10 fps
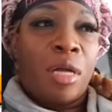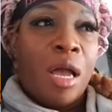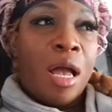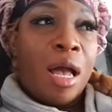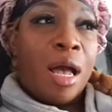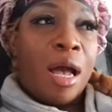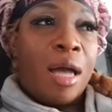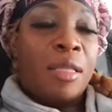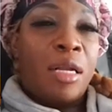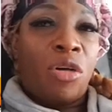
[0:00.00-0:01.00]

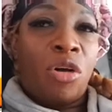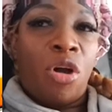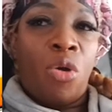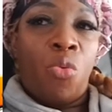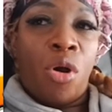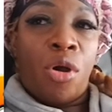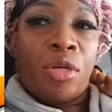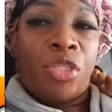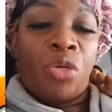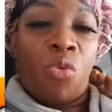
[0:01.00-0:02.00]
The little girl
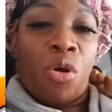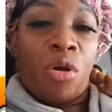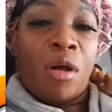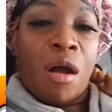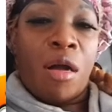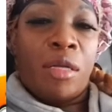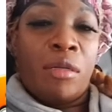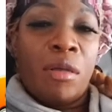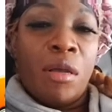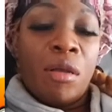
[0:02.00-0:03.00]
work, she work
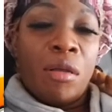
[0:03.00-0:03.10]
hard.